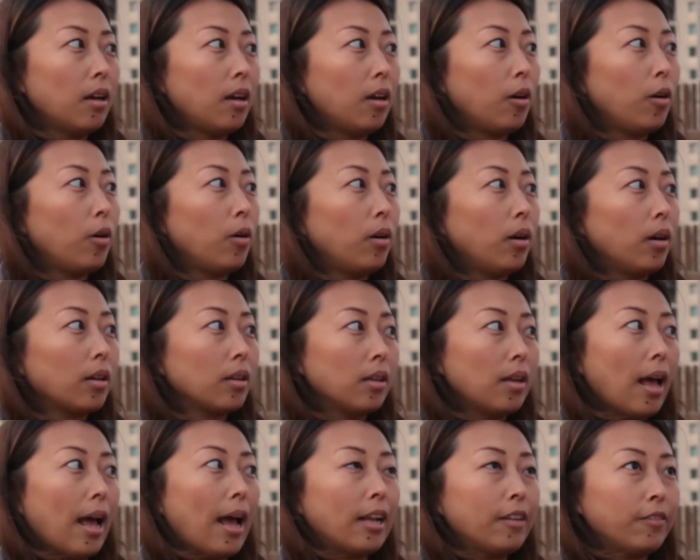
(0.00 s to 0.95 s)
or
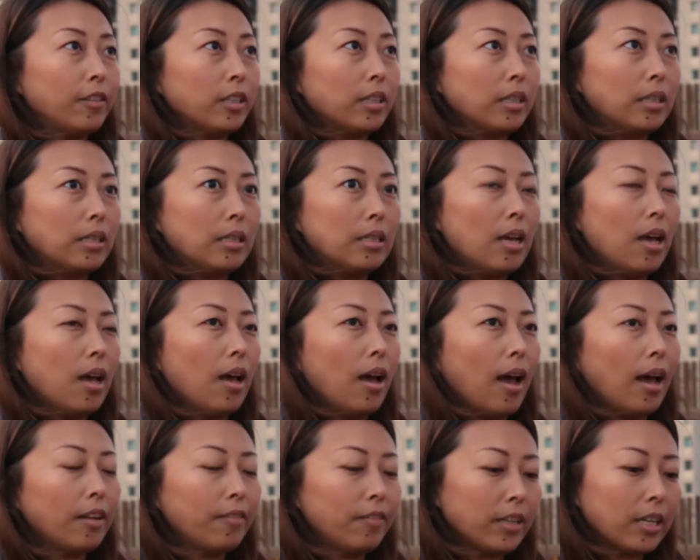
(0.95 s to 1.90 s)

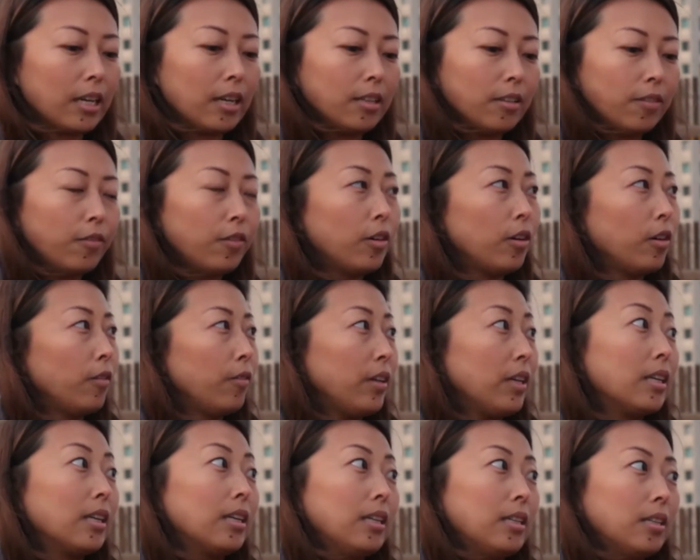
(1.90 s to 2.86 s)
advocate for
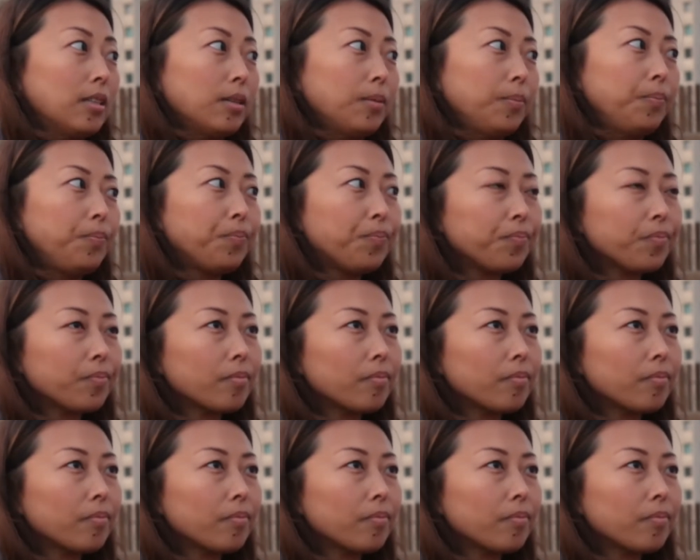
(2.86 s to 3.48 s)
veganism.